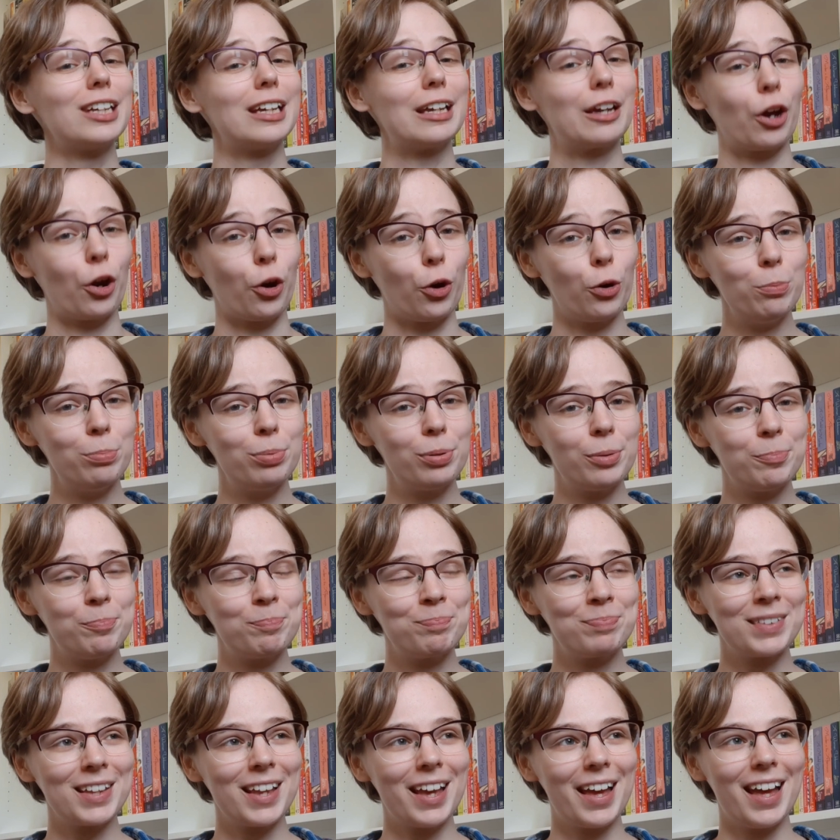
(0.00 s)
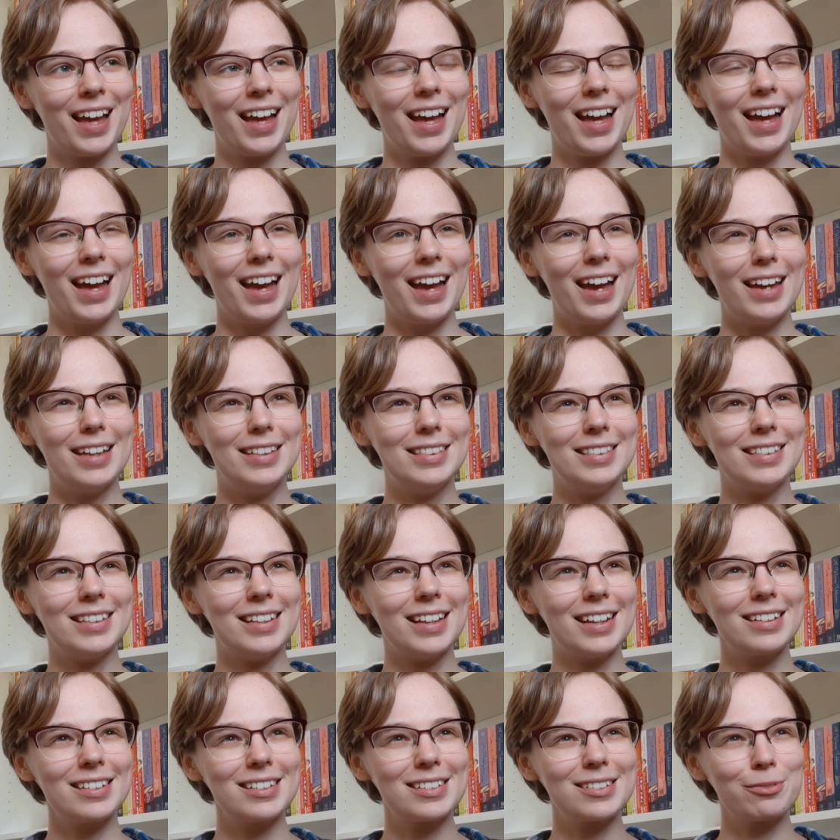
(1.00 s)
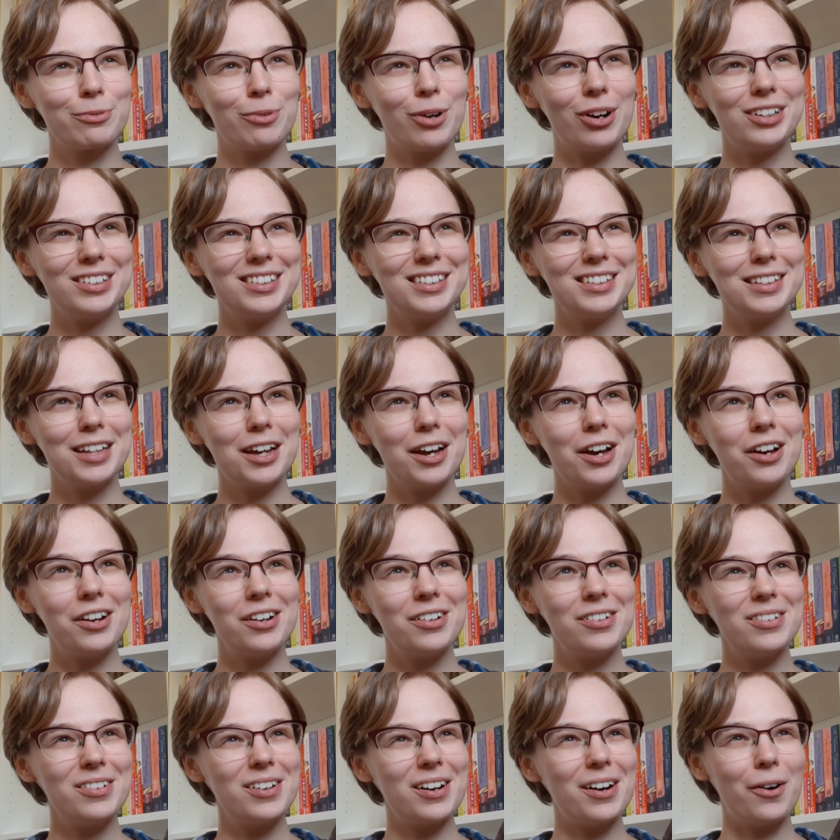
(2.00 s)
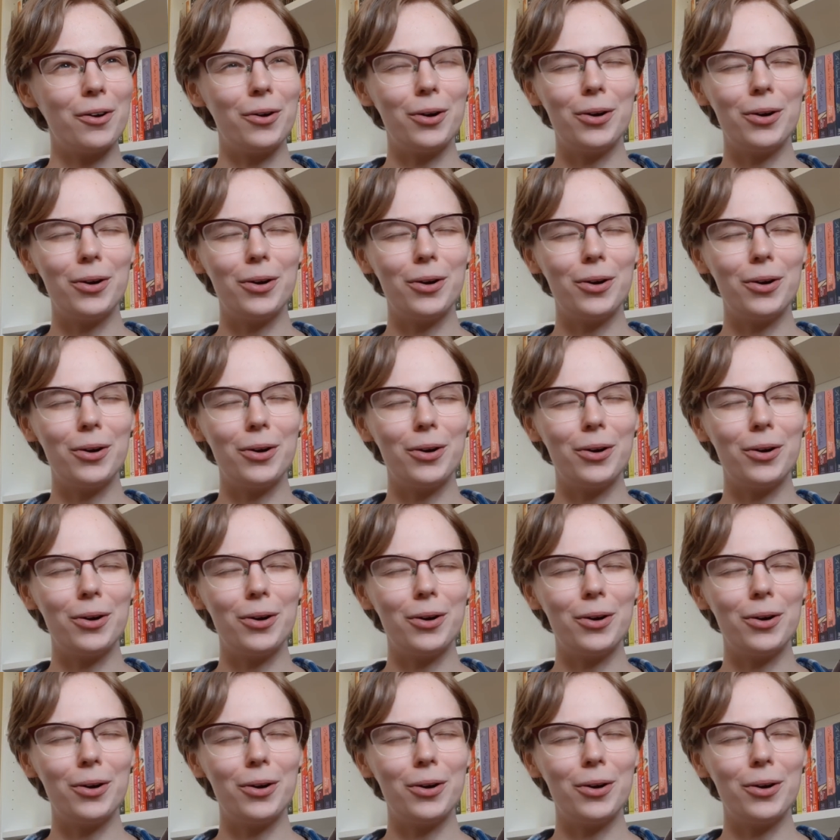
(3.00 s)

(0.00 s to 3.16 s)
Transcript: cope. In this one though,